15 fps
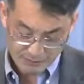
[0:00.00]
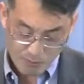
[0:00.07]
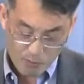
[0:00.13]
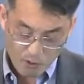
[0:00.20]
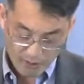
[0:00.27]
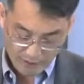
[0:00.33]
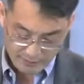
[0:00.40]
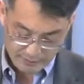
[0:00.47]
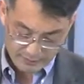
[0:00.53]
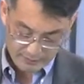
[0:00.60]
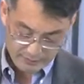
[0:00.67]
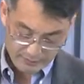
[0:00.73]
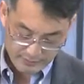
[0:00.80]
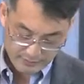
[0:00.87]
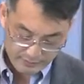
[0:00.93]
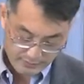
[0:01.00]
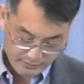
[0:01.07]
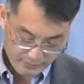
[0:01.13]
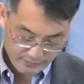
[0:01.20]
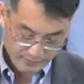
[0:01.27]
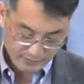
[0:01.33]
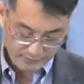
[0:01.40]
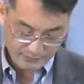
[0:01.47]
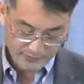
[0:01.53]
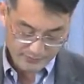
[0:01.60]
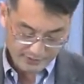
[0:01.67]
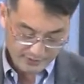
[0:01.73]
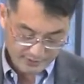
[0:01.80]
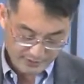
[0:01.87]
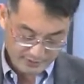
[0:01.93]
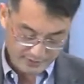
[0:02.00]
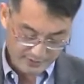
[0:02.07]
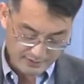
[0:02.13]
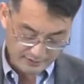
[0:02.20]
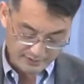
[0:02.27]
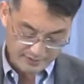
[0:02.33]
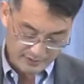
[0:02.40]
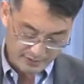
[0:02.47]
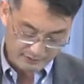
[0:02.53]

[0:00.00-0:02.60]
month. Only then did